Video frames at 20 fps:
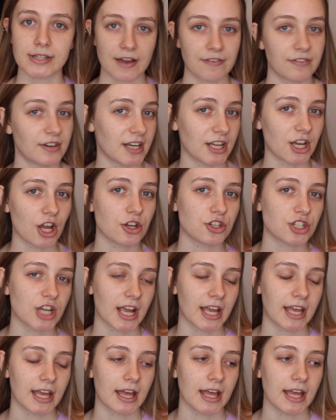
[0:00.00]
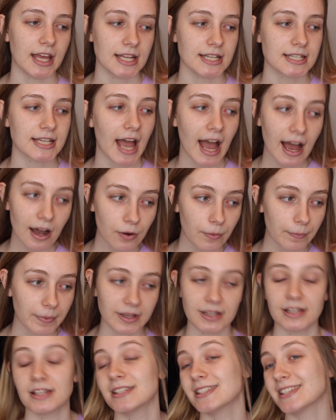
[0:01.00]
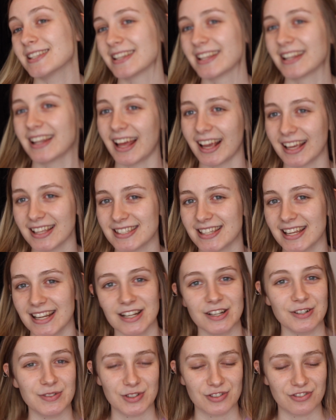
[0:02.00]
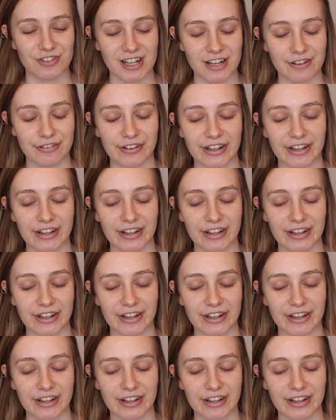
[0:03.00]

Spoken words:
Definitely go check it out because, like I said, it was really